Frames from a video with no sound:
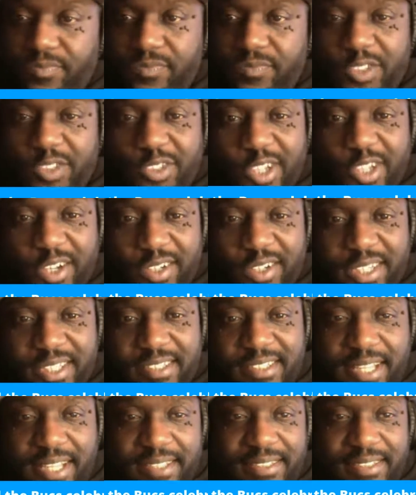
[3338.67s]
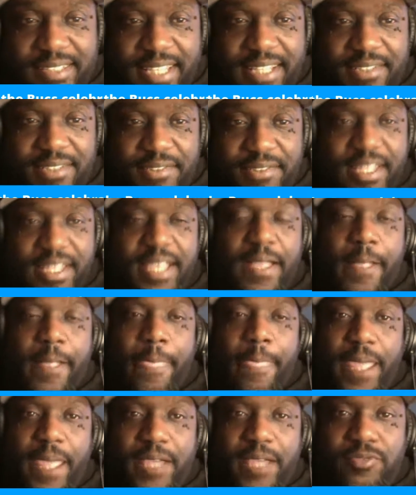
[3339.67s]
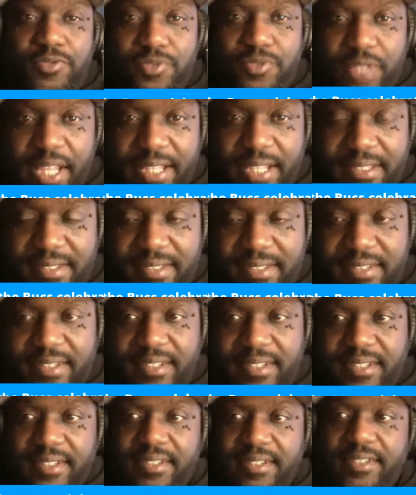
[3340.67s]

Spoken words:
That's what you like to see,